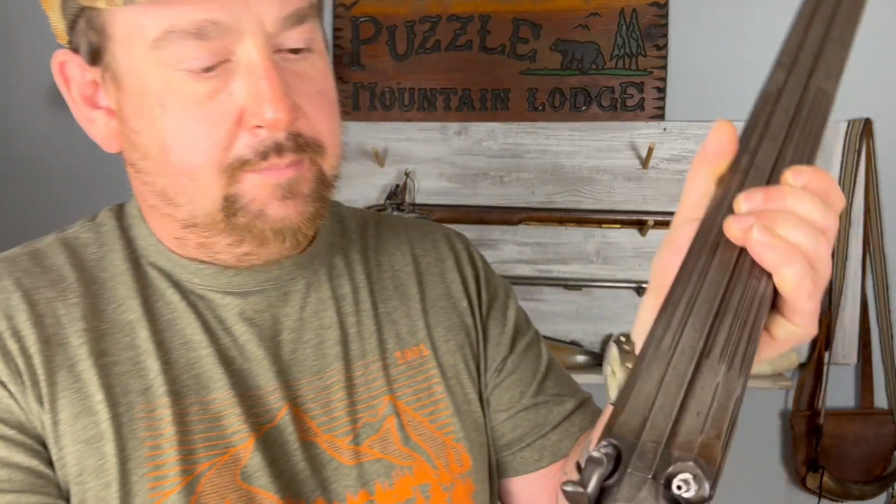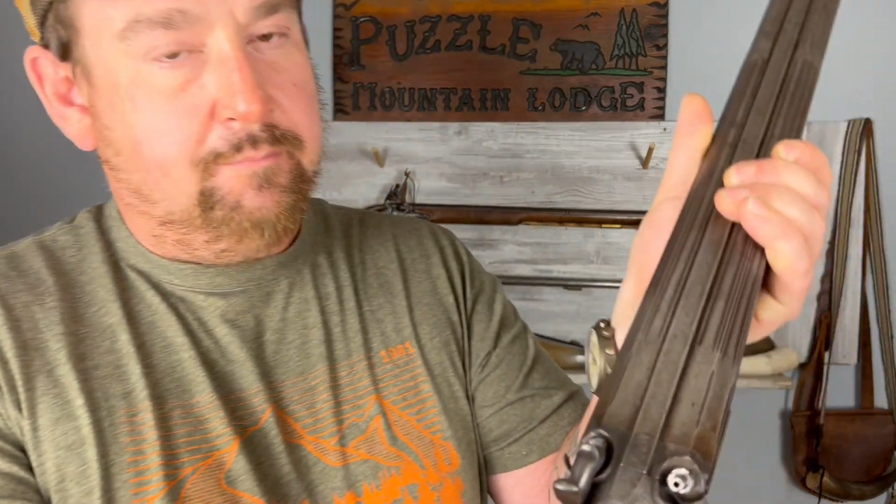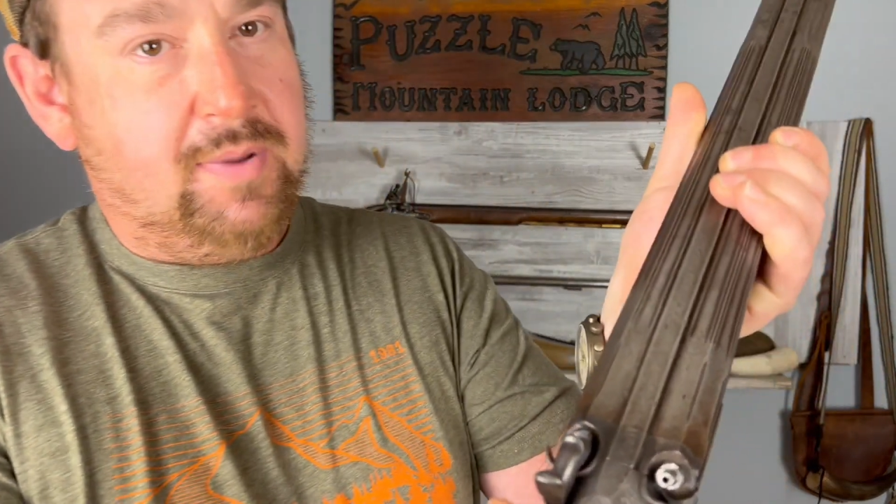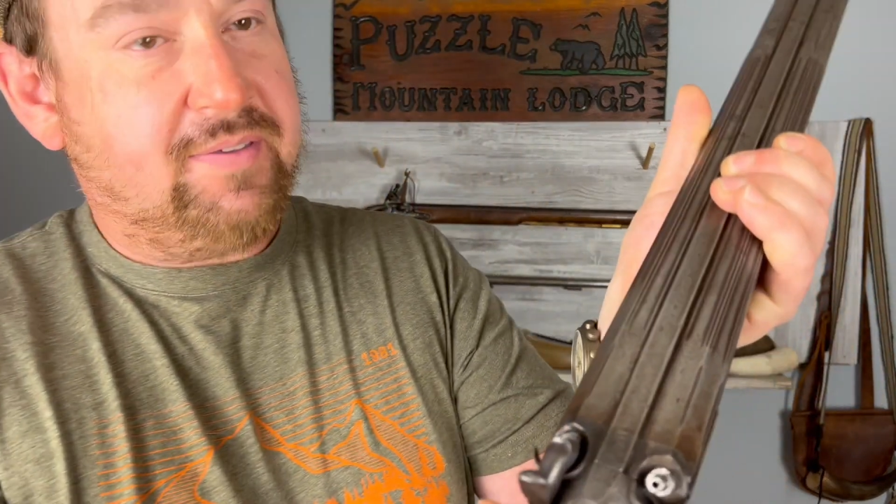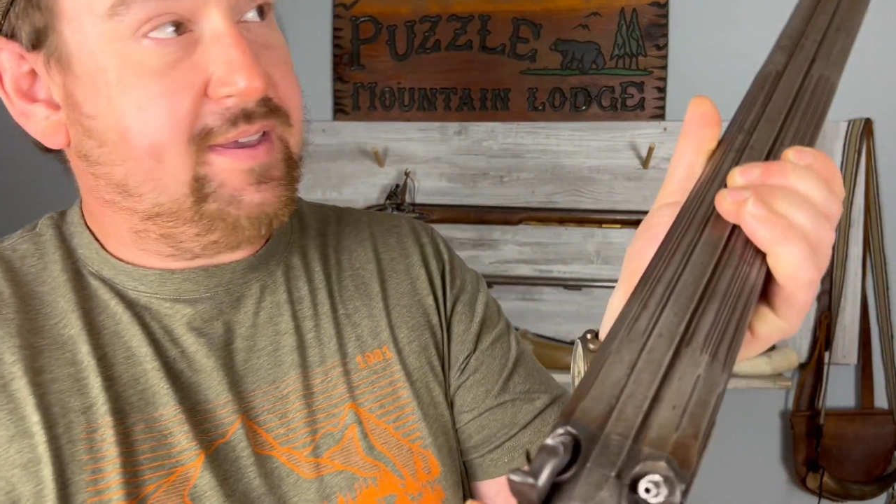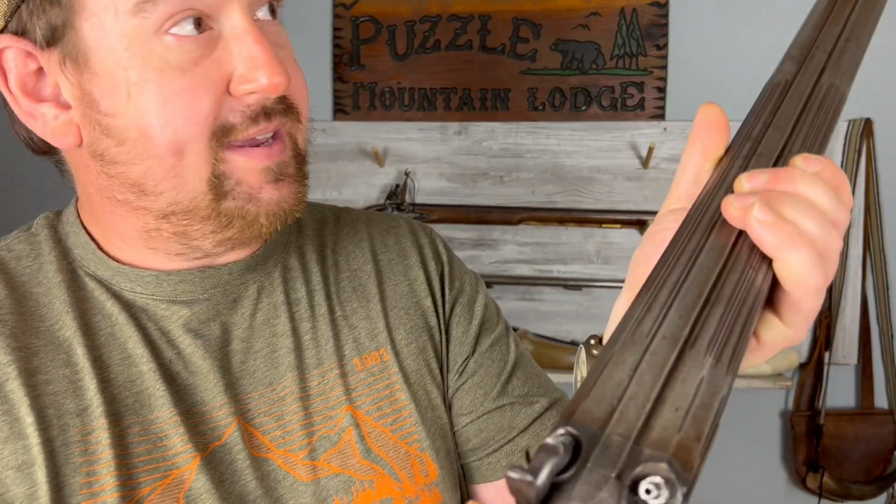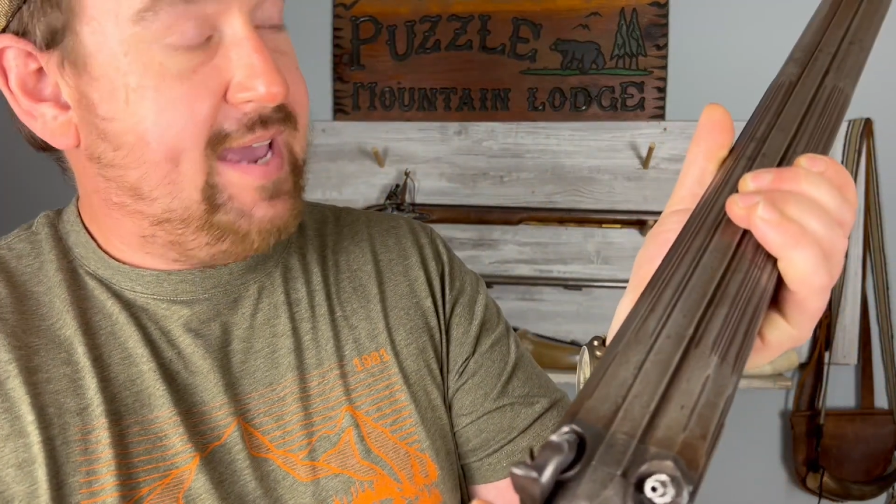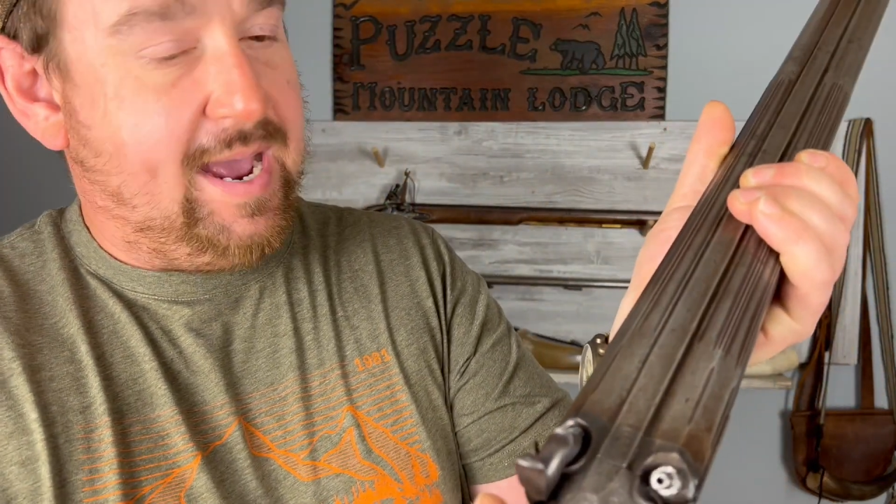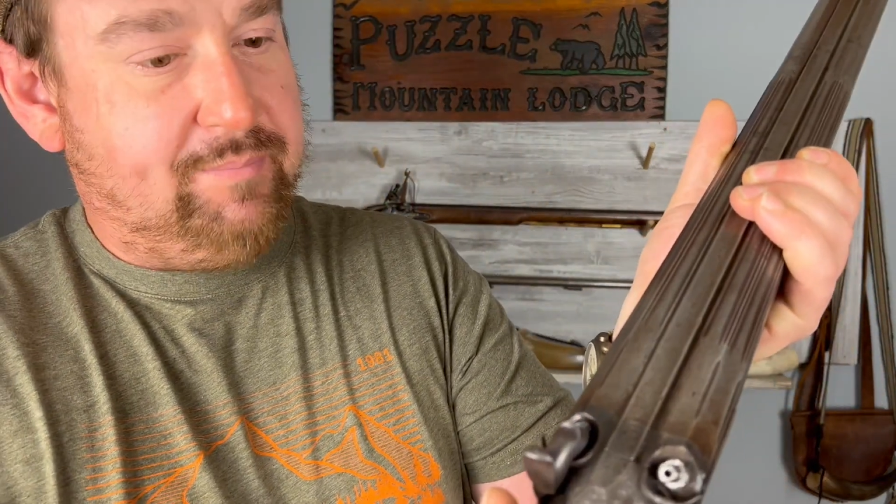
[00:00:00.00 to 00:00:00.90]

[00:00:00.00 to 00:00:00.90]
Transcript: musket cap